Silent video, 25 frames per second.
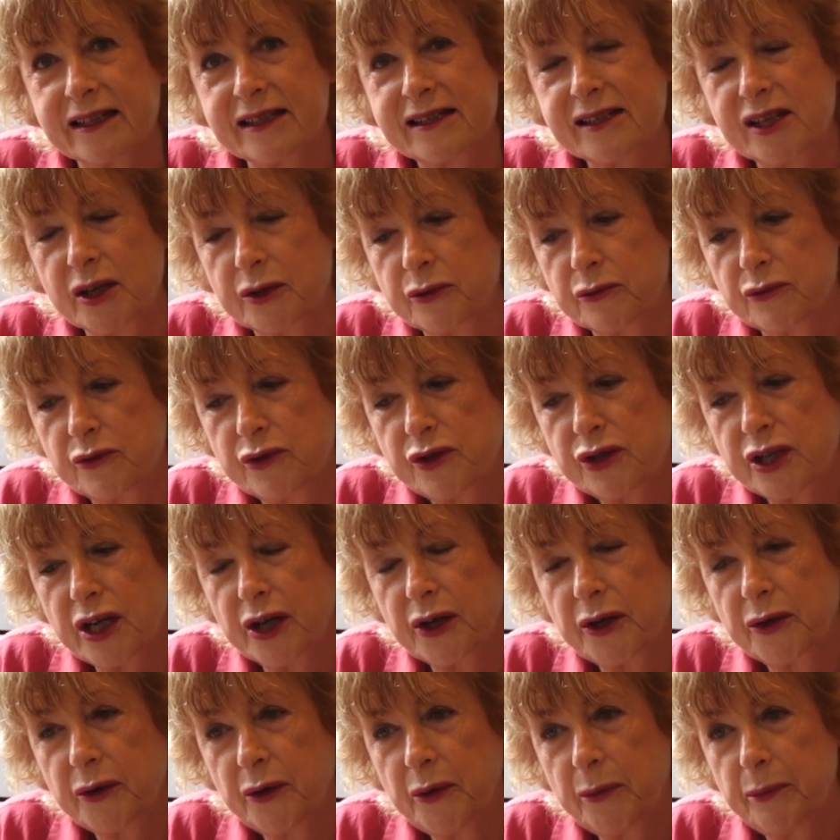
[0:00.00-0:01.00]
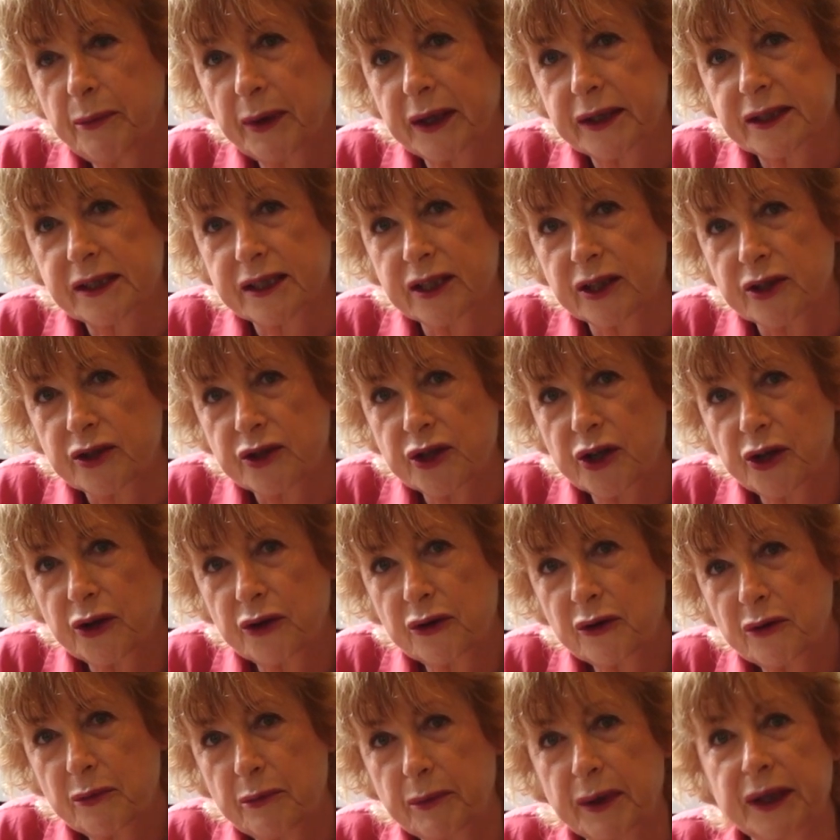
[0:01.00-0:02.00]
So dough, butter,
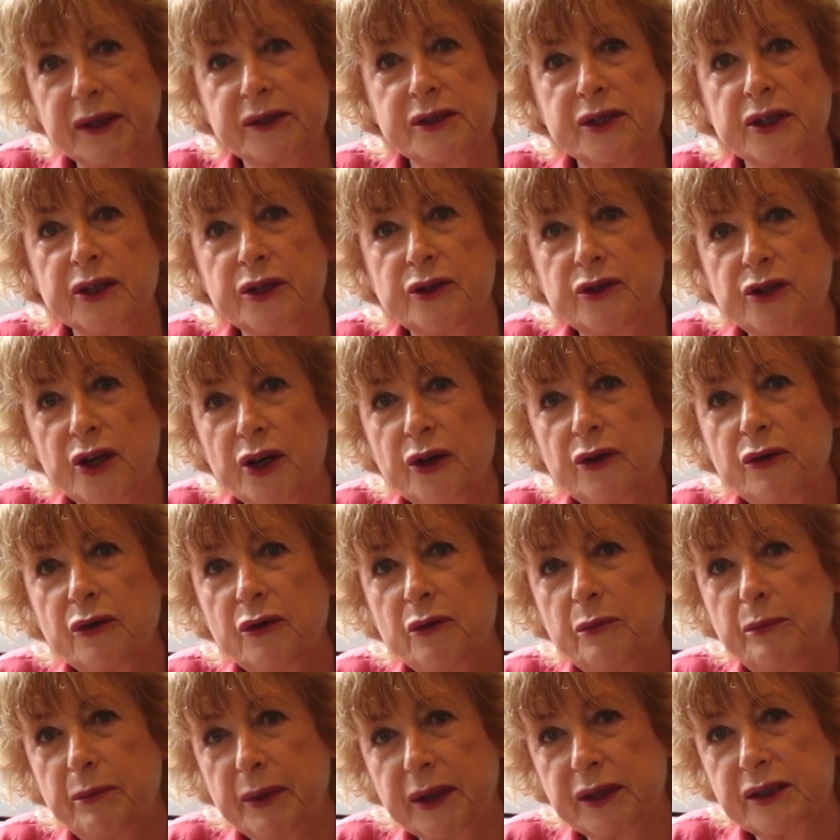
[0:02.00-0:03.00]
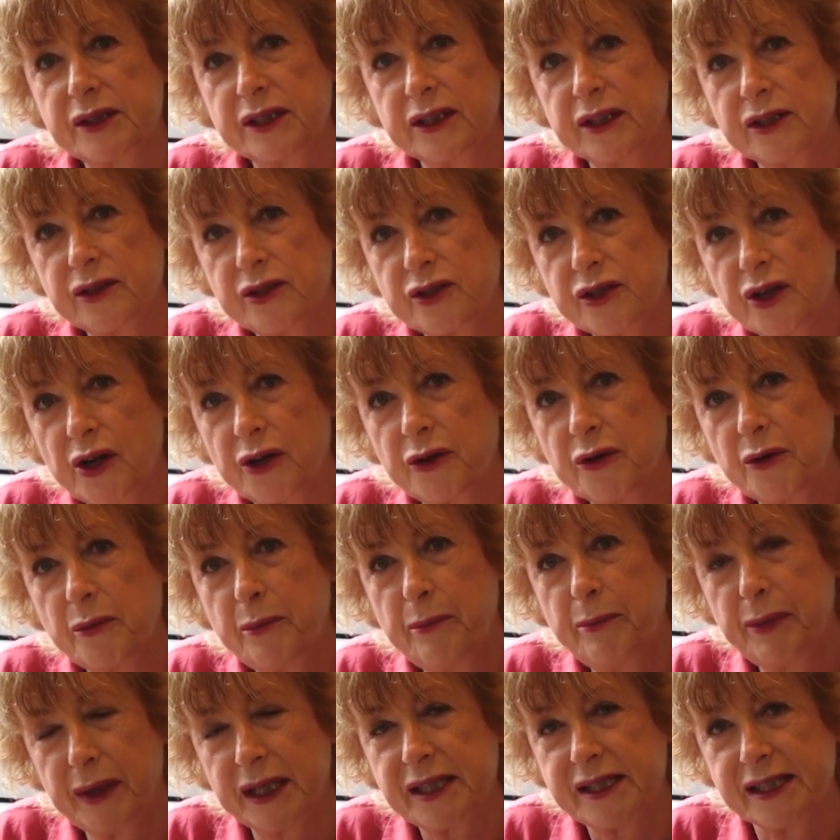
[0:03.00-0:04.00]
dough, butter, dough, butter, dough,
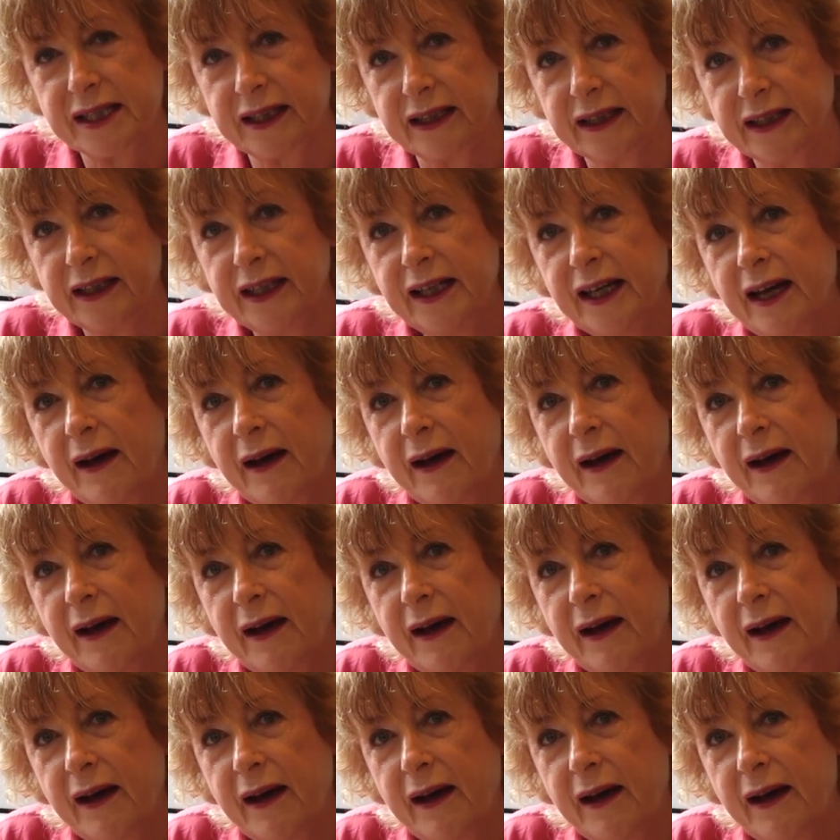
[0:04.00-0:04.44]
butter.